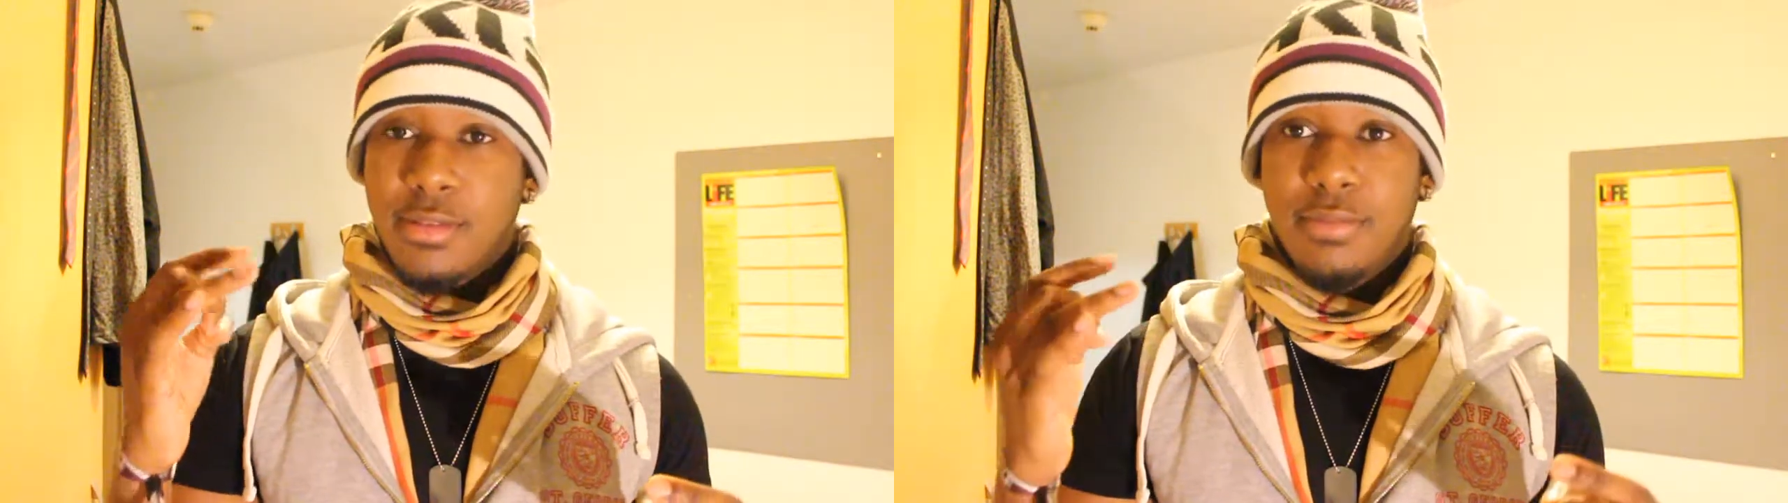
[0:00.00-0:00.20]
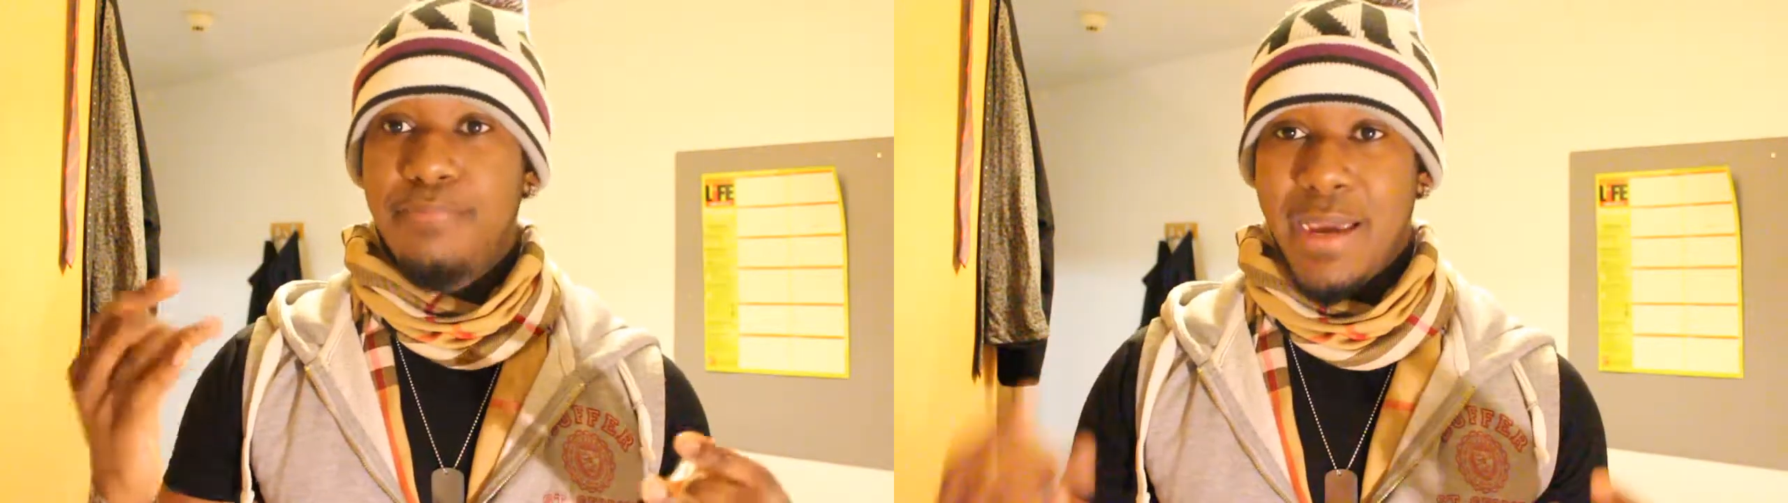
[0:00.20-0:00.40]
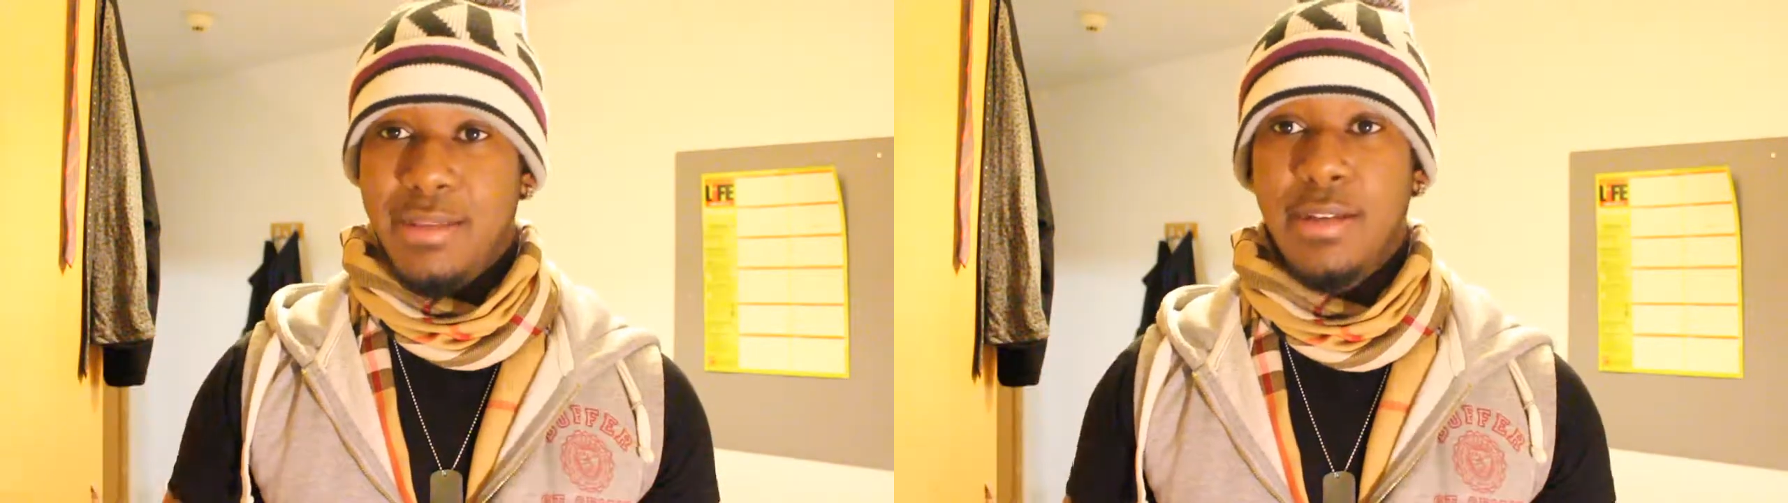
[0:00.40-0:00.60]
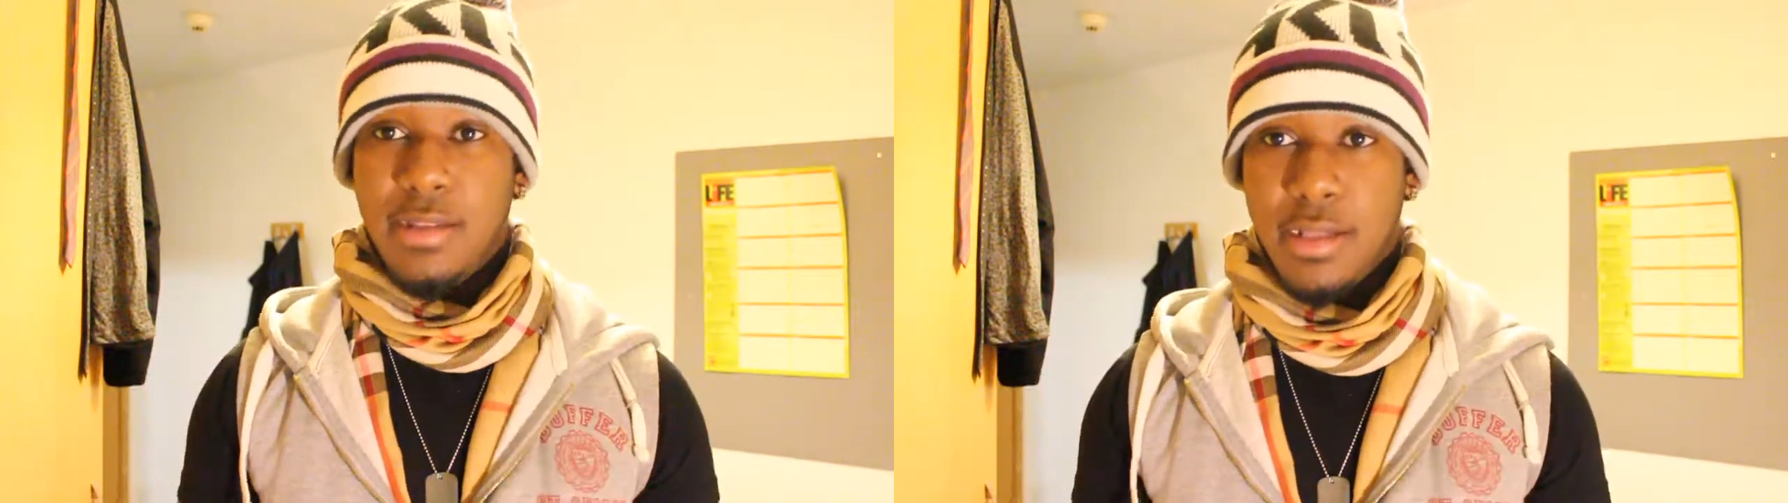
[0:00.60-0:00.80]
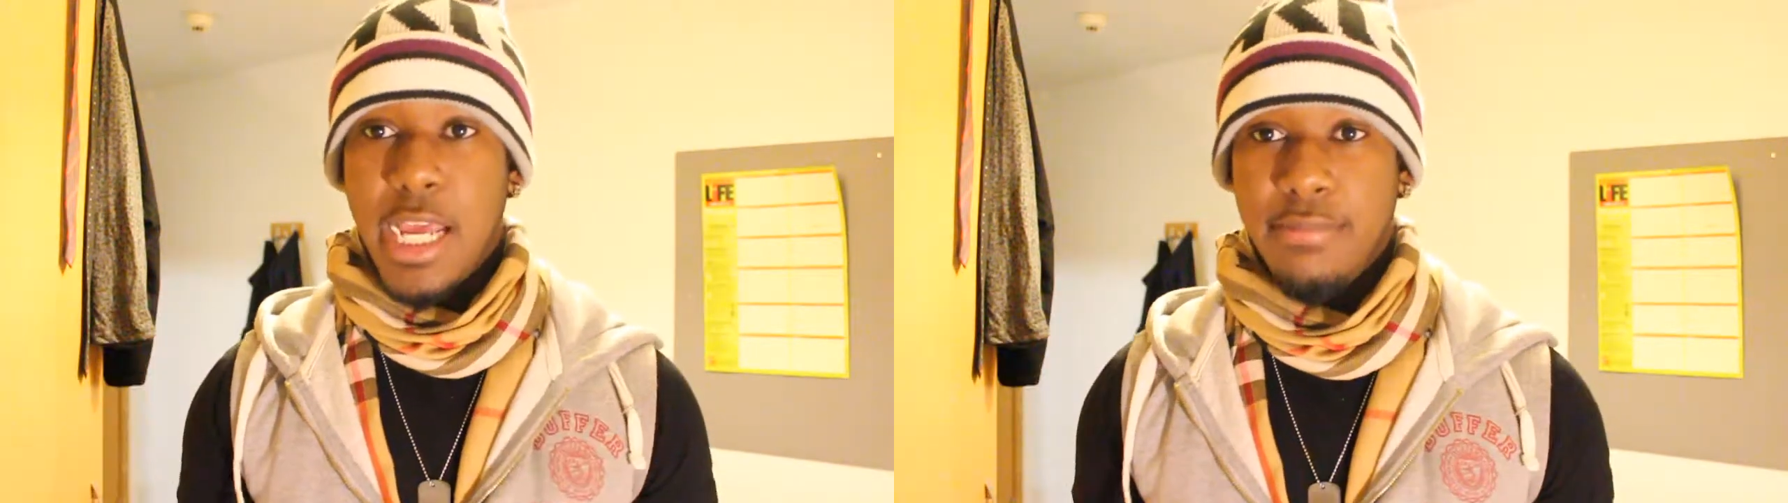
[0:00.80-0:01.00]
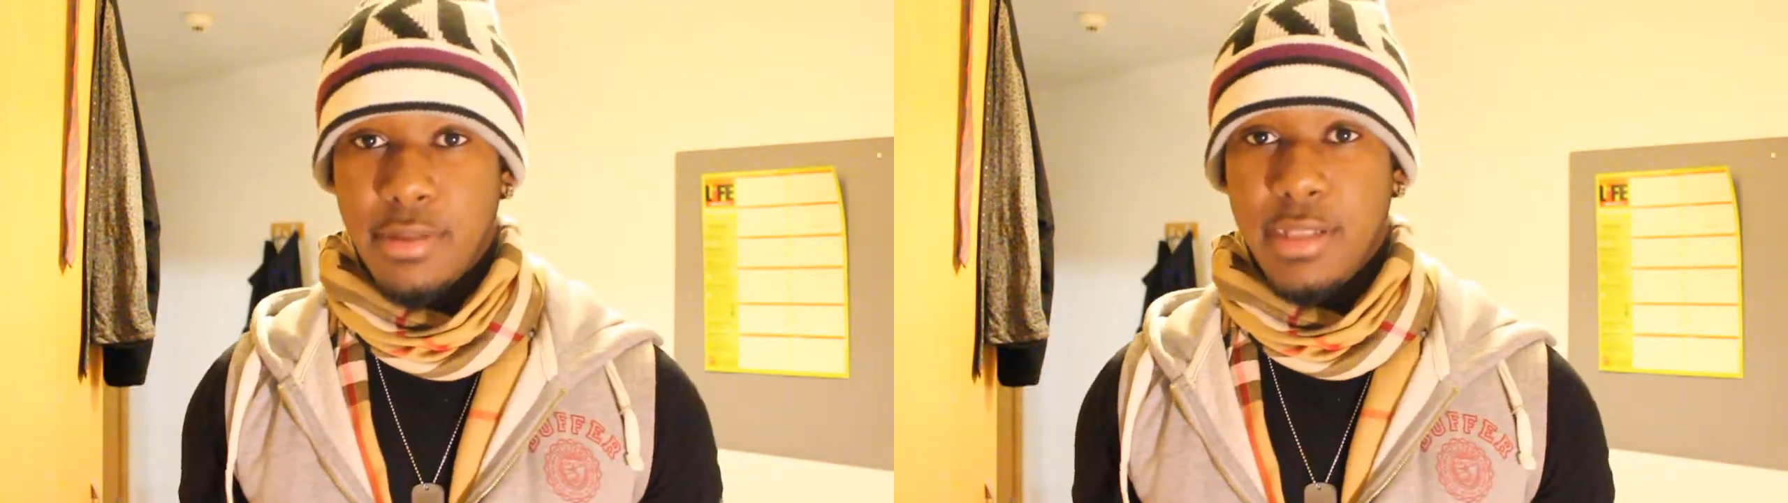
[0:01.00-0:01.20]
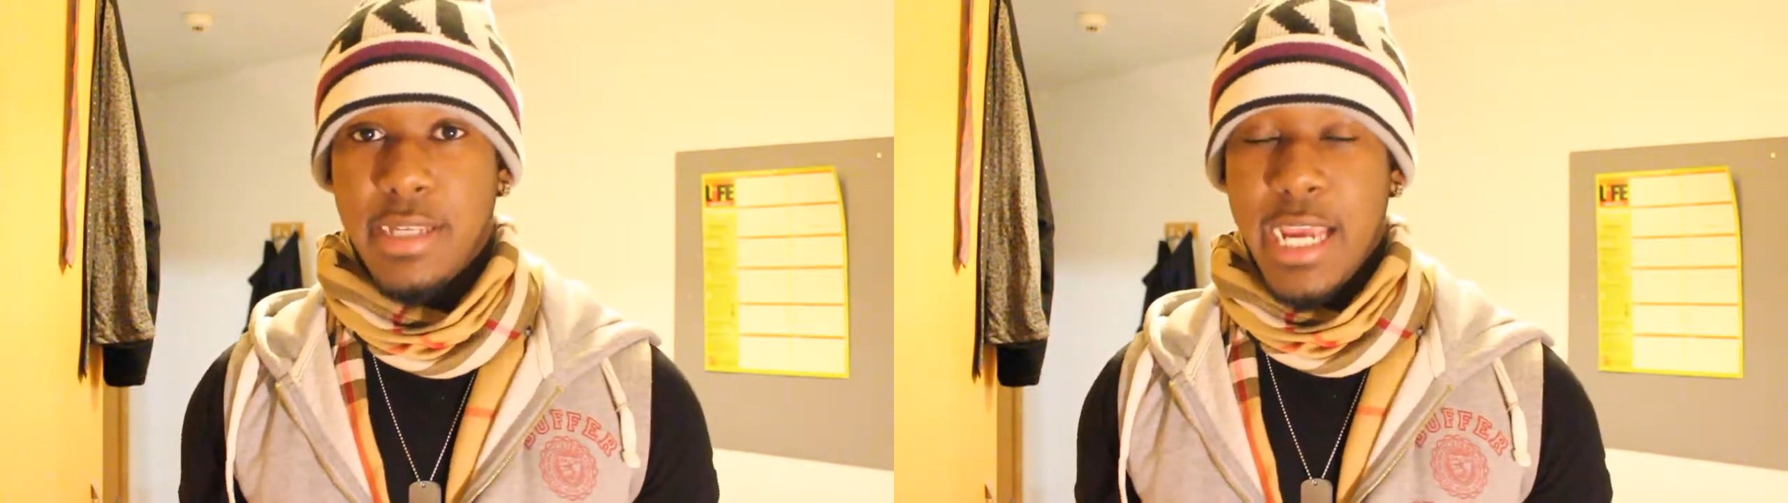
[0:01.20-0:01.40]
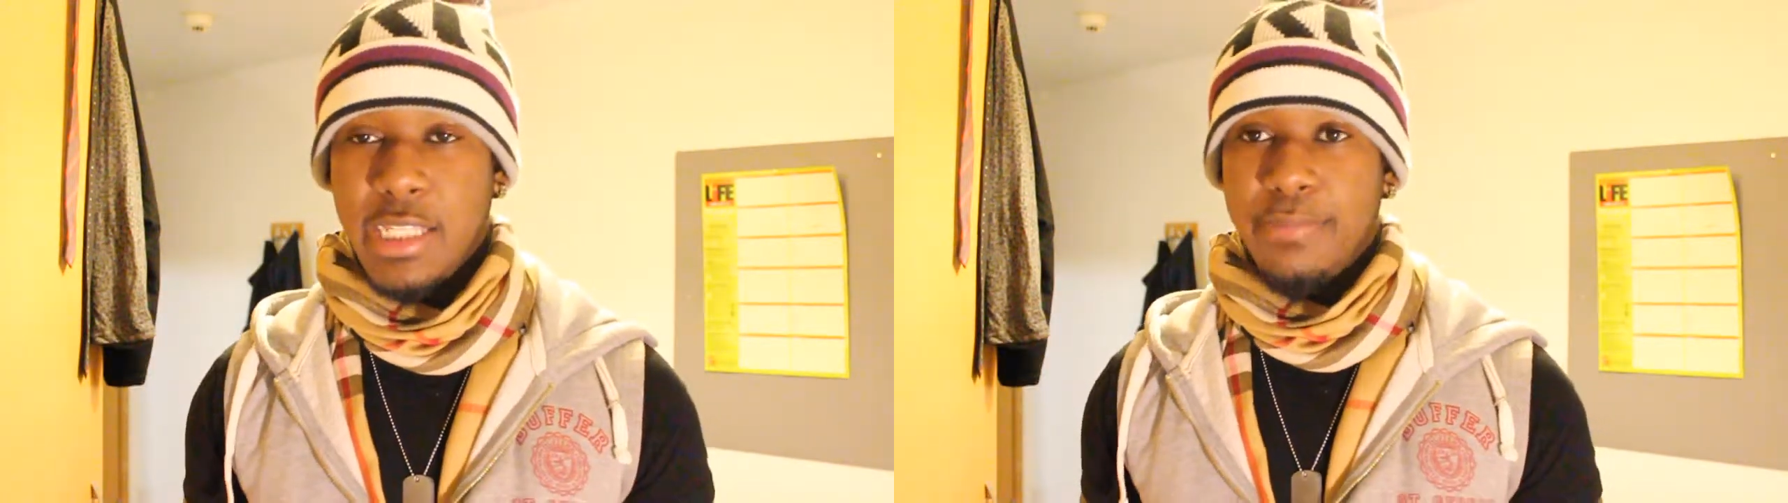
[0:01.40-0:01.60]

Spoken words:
basically the names and the dates,